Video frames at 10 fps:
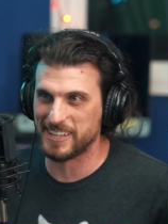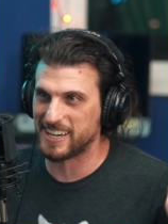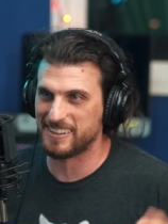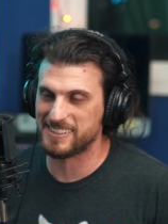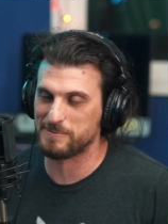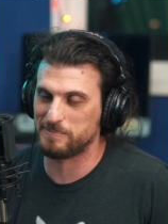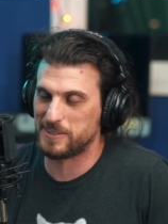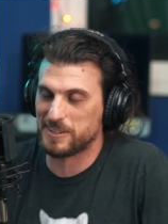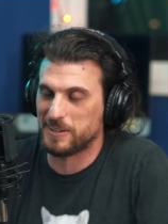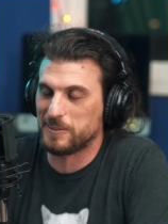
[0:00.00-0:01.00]
Yeah, there's a
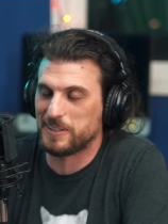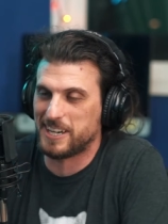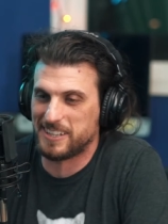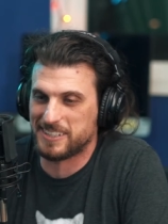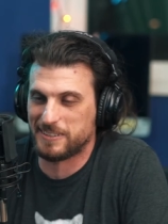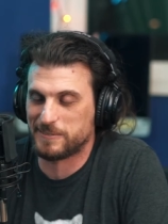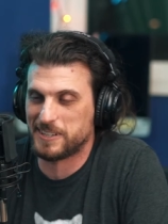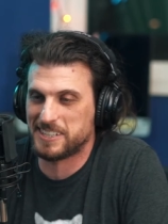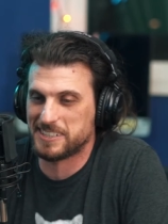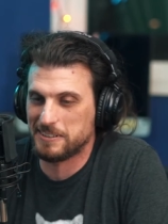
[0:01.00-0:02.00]
there's a whole lot of stuff,
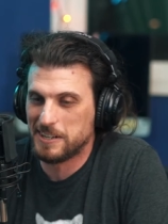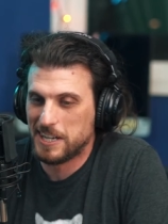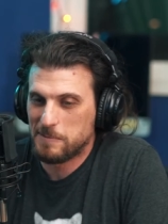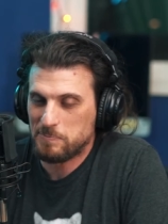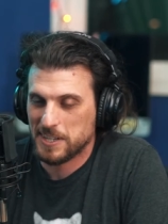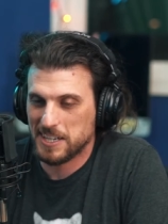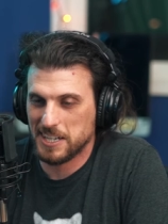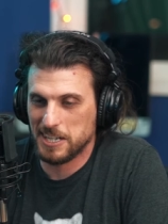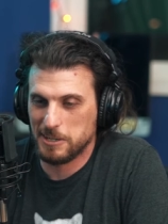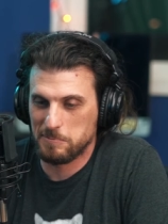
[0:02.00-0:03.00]
right? So,
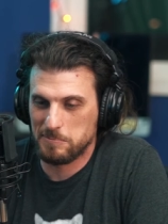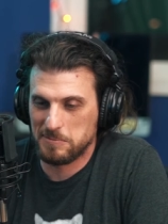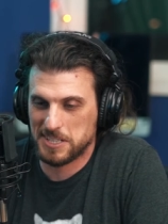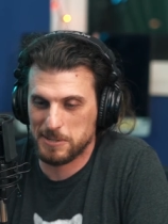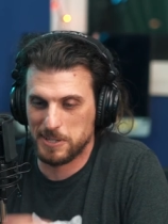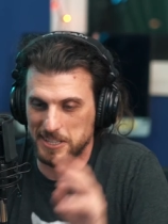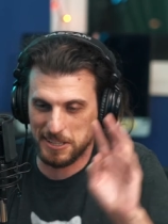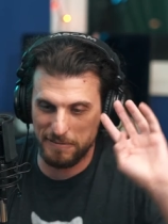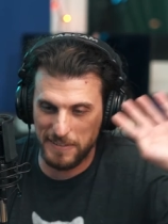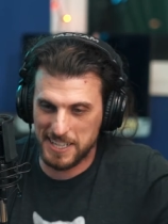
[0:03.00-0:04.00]
um, someone at
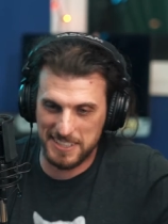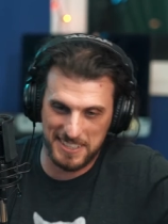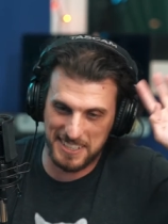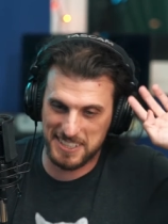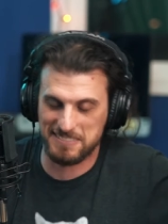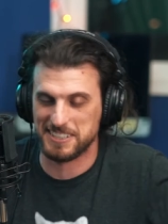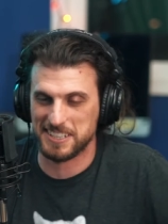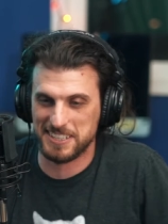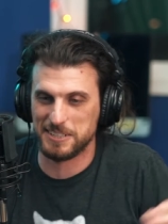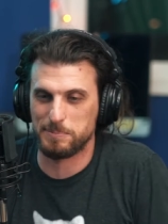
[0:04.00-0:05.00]
the fest does something
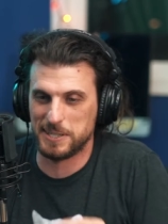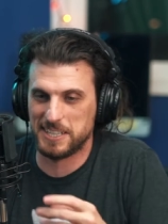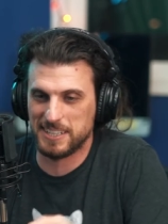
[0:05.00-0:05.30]
stupid.